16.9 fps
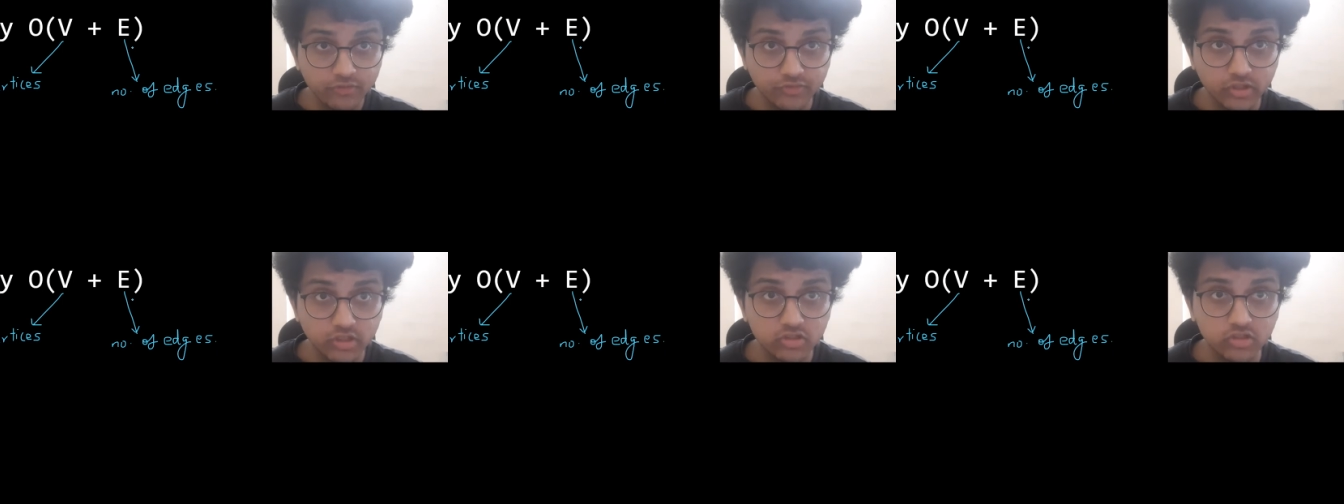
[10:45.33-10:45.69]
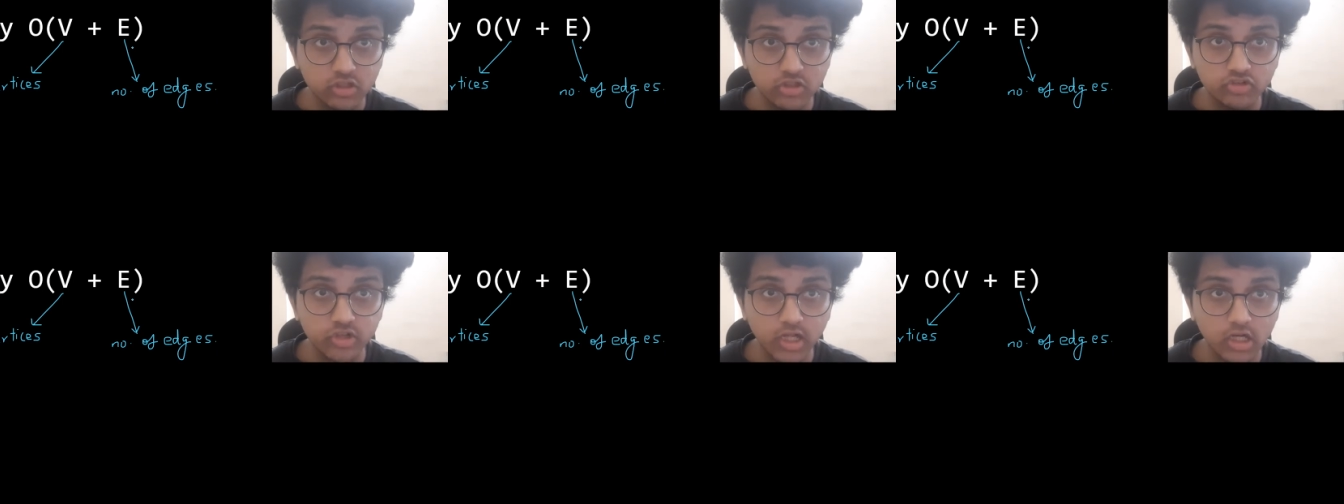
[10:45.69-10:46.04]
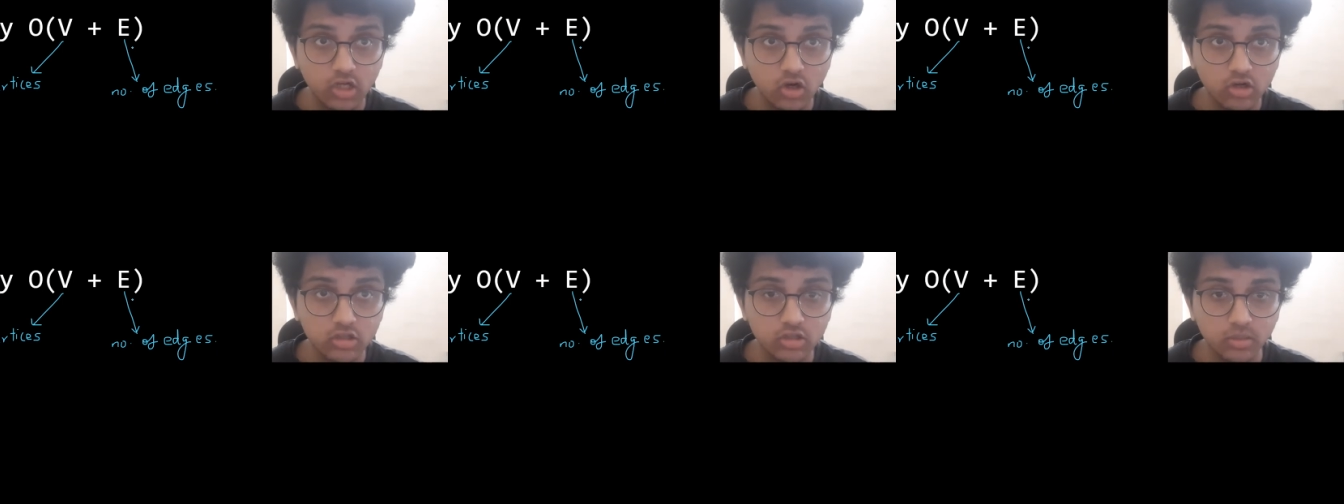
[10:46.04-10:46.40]
search
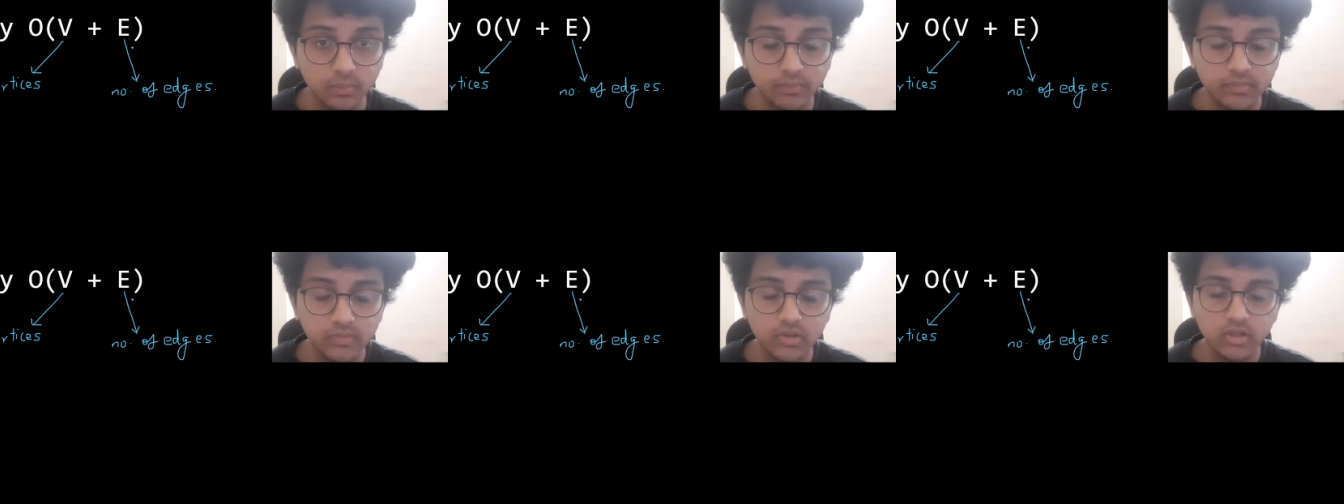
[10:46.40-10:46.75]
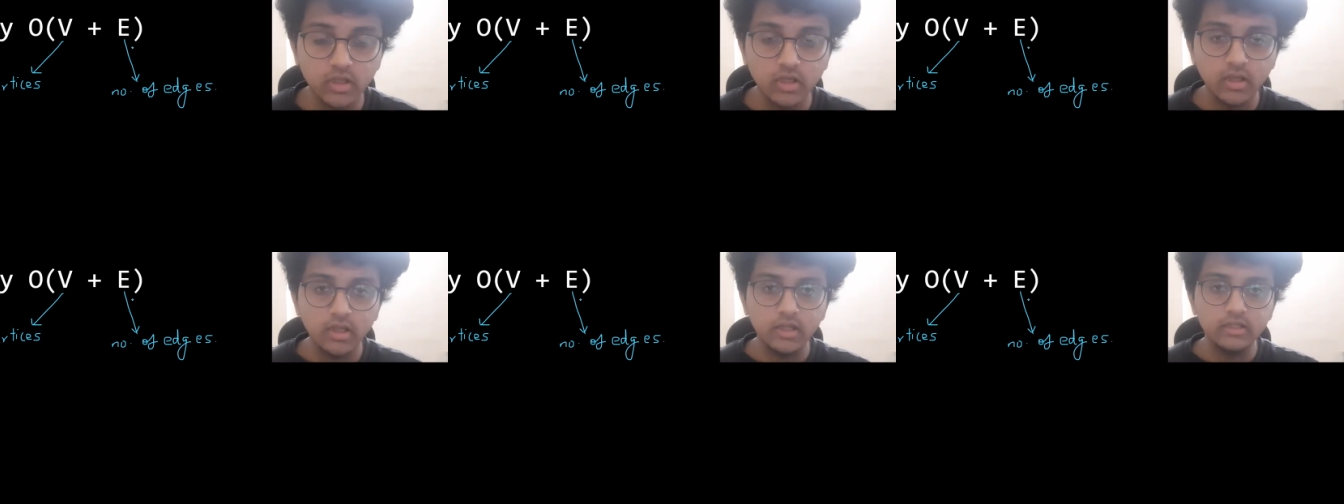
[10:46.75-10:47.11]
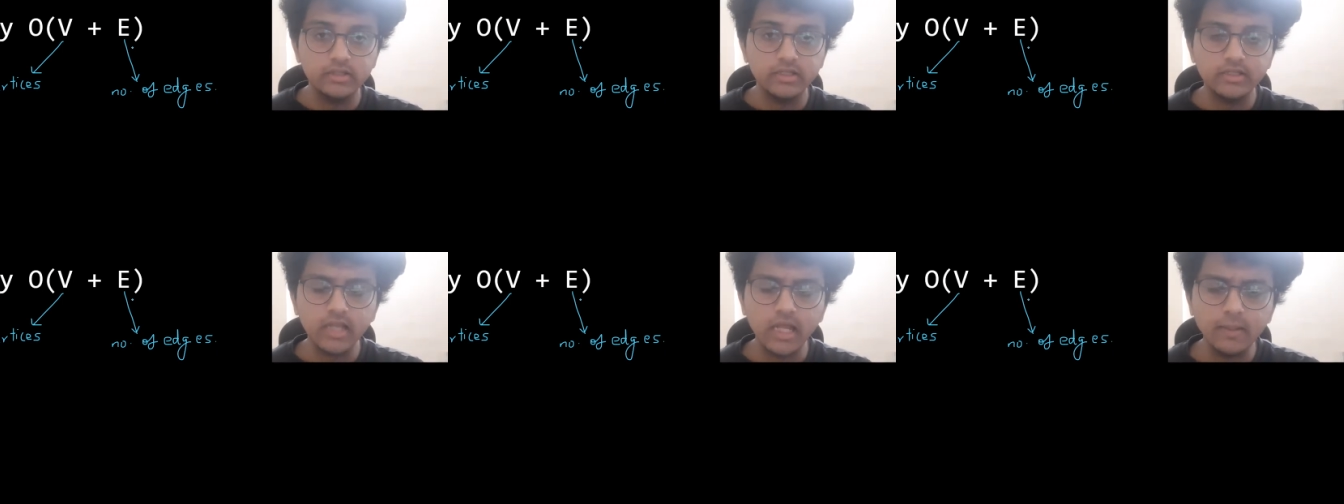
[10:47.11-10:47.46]
algorithm. The
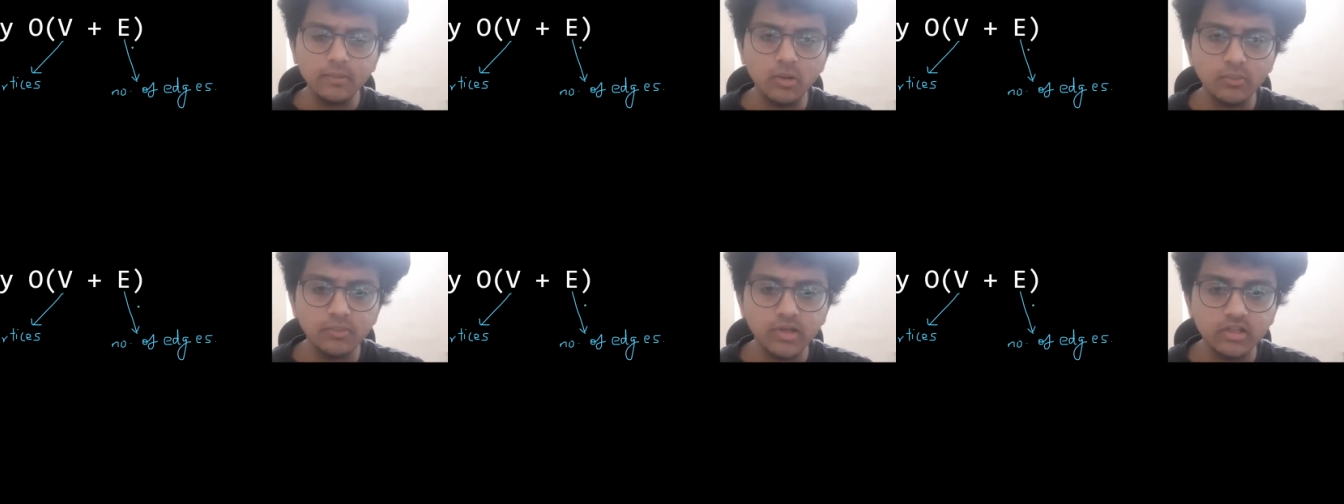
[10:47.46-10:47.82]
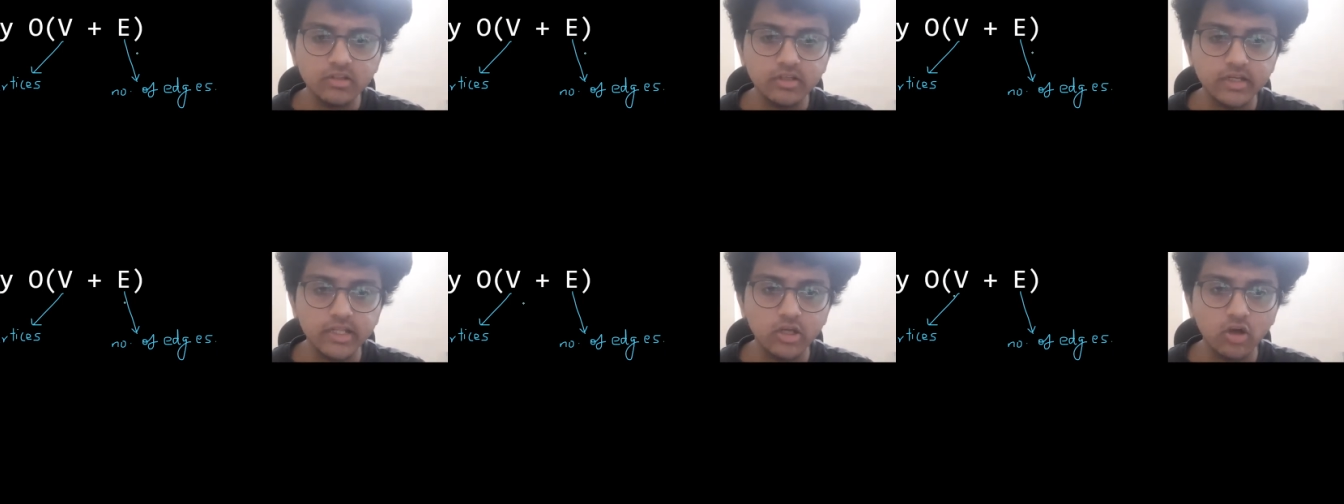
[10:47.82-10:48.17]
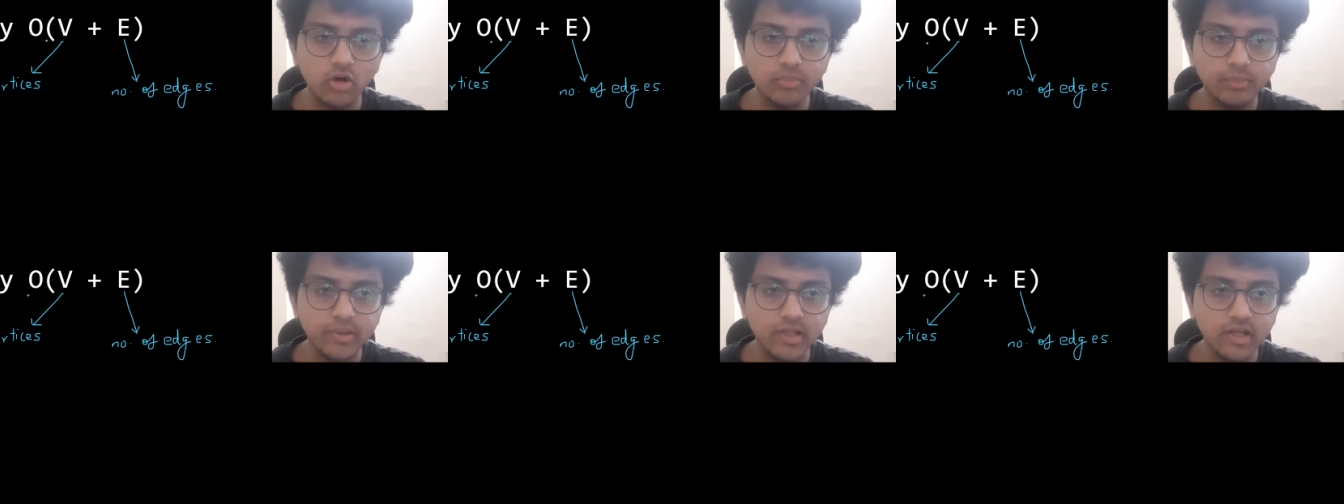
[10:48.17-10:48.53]
time complexity of
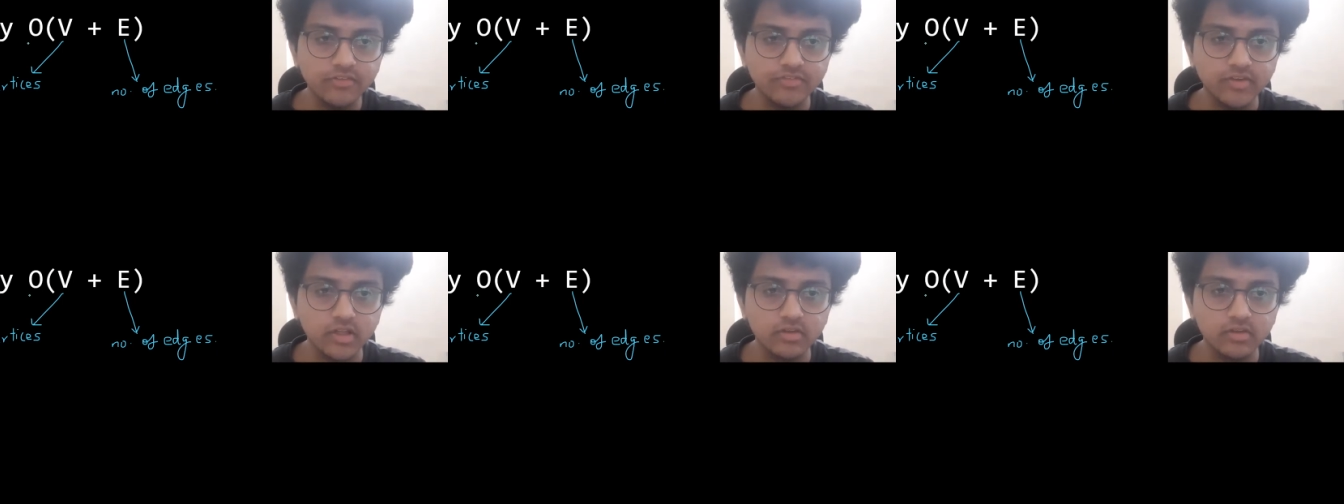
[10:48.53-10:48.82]
BFS